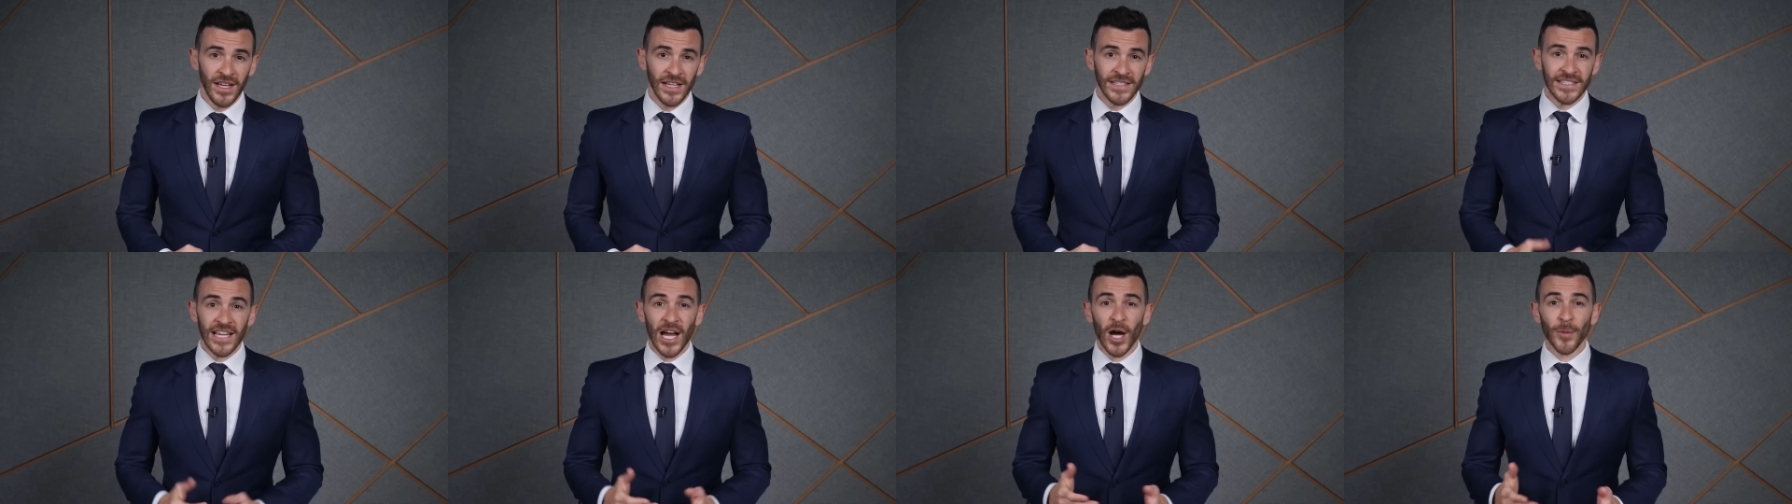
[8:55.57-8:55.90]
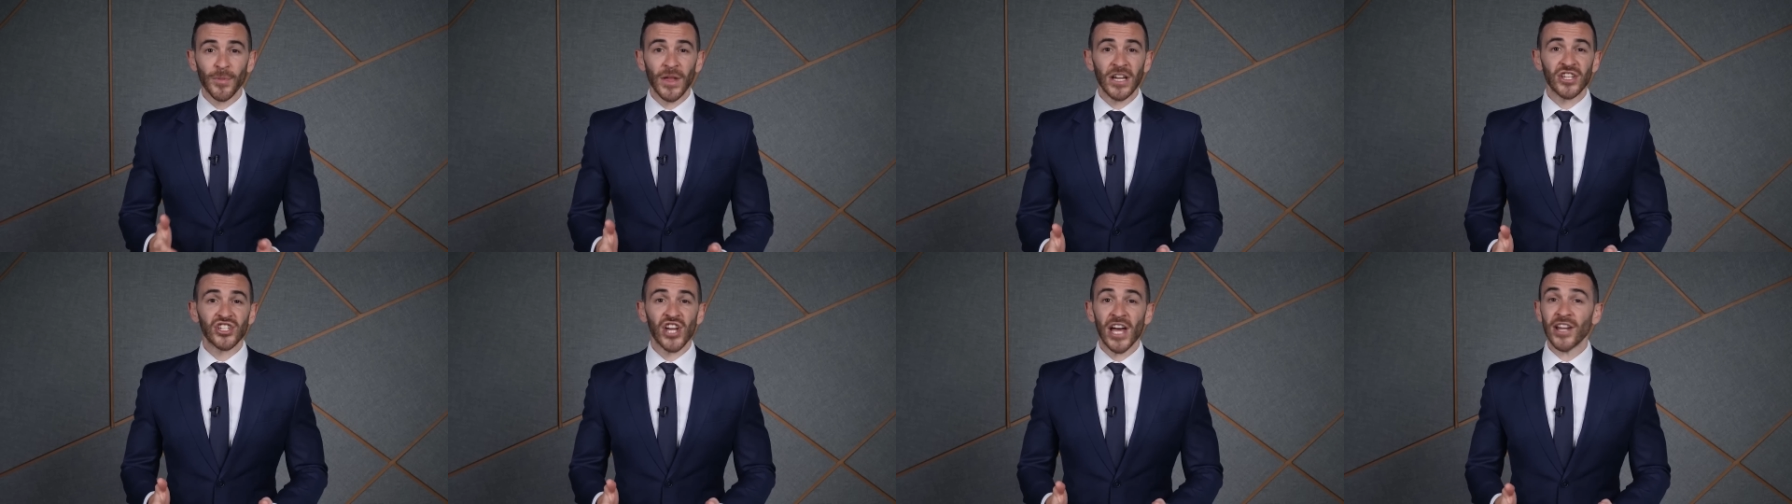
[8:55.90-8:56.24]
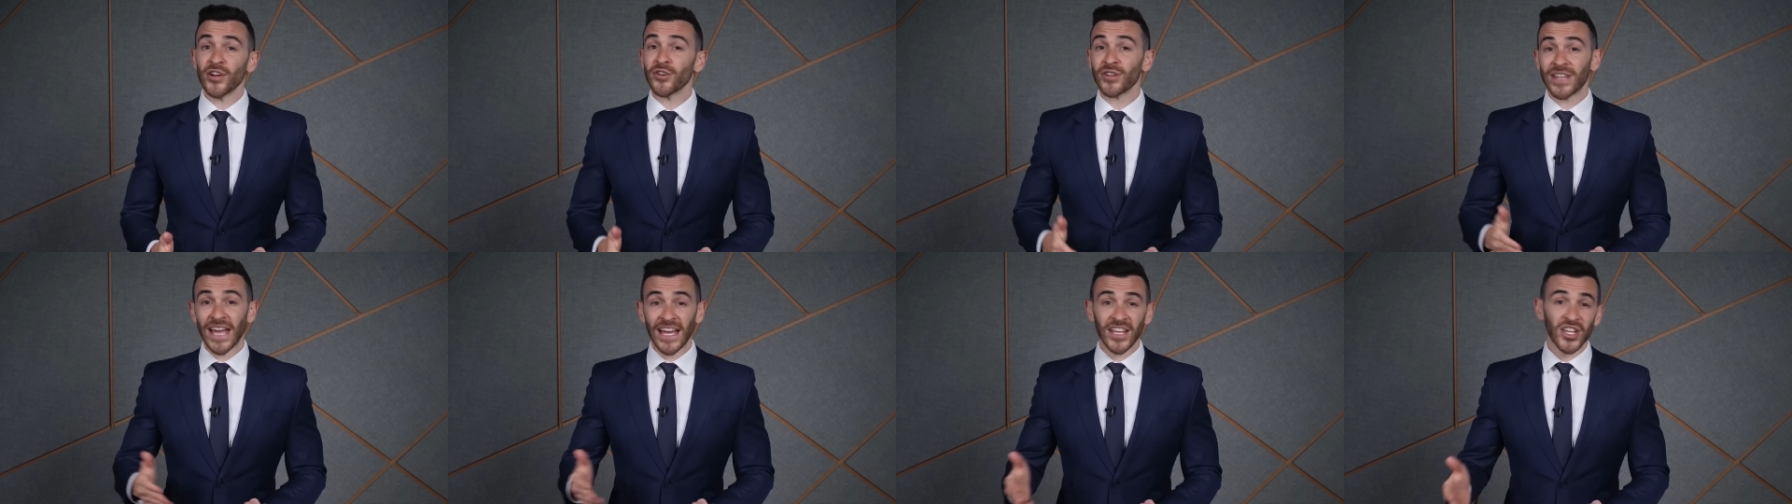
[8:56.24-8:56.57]
To help that
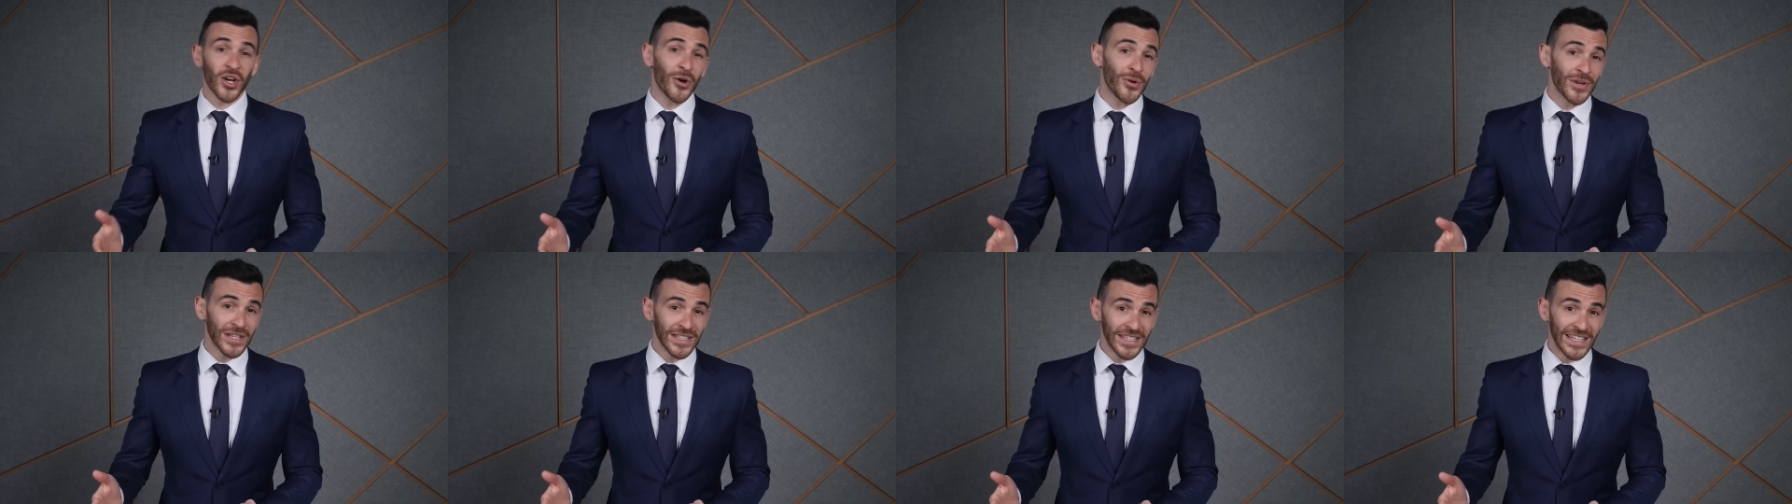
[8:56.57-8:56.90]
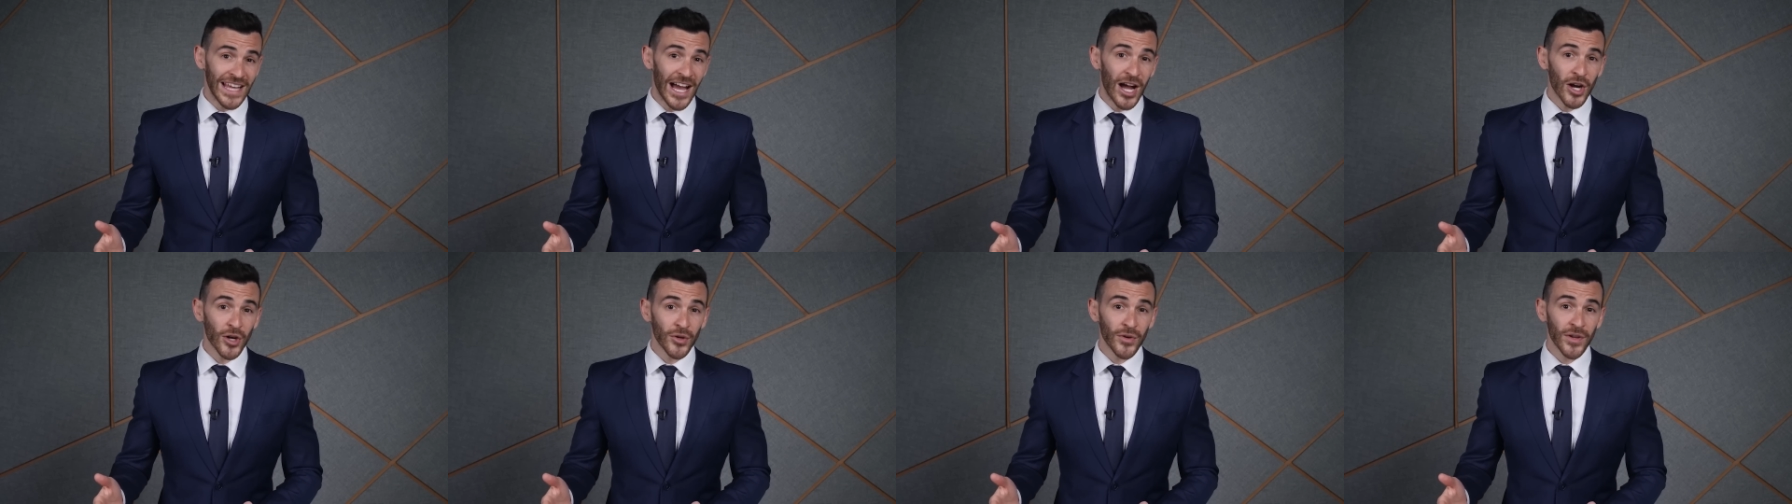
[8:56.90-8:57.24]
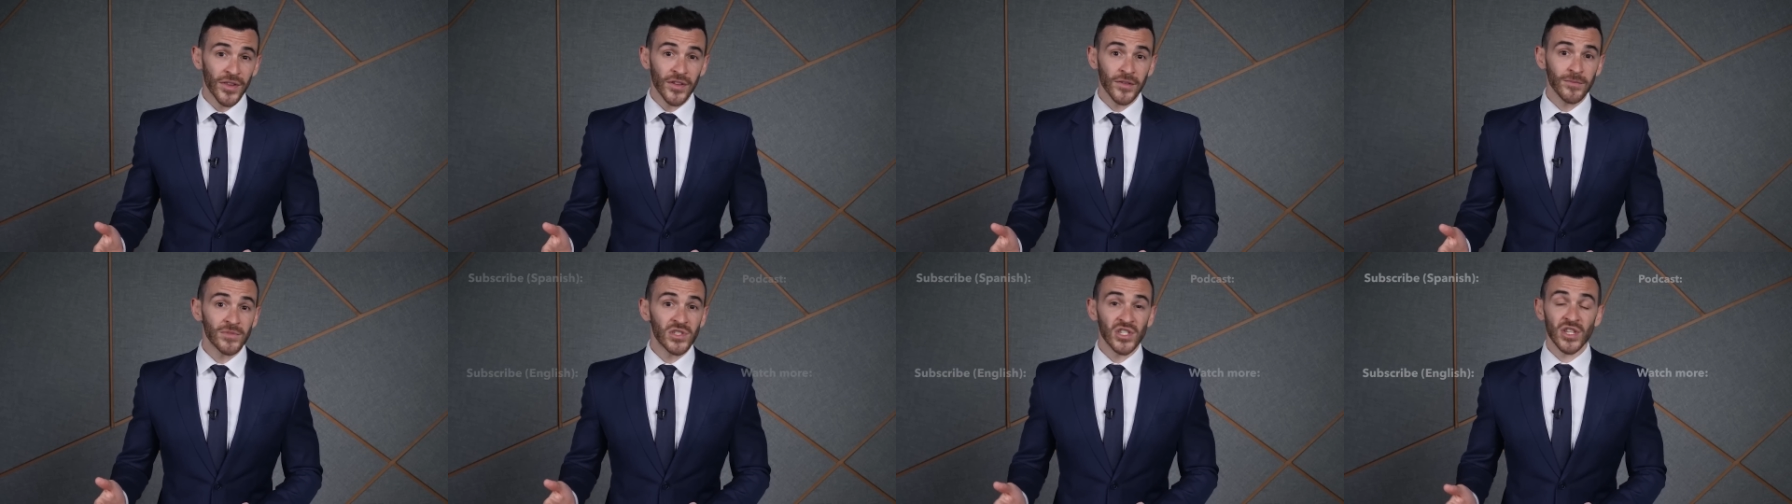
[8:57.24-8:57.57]
channel get going in the
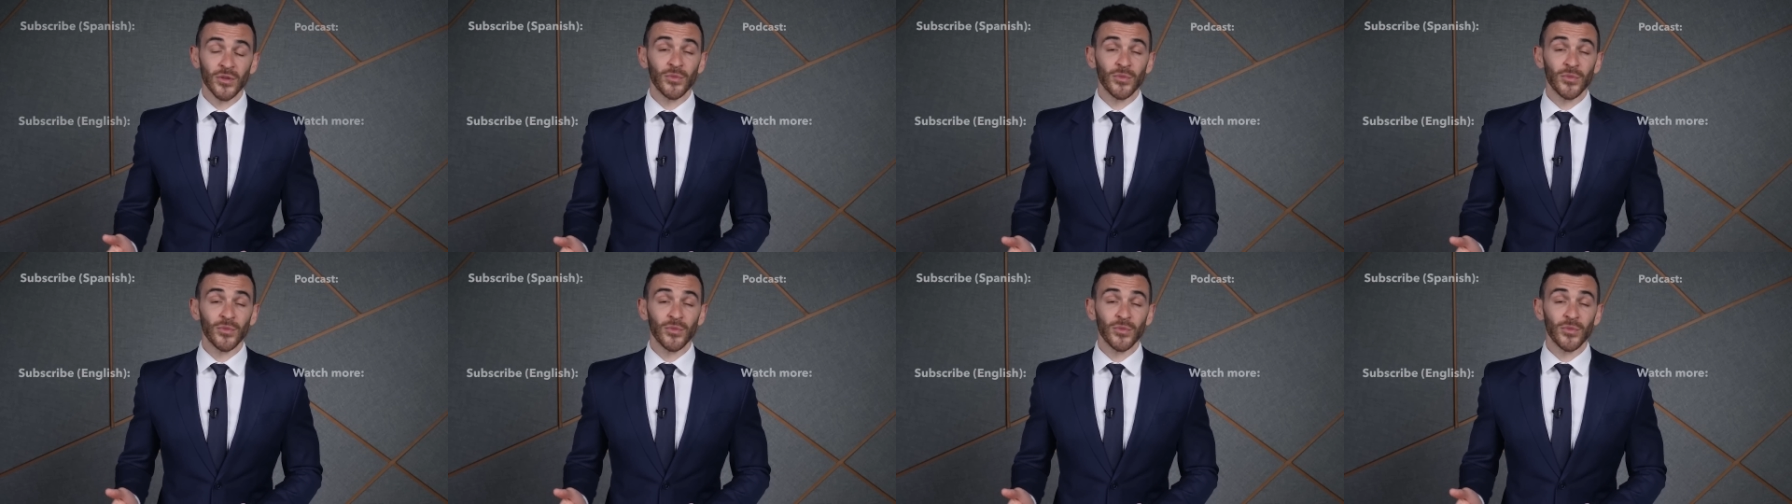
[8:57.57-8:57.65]
algorithm so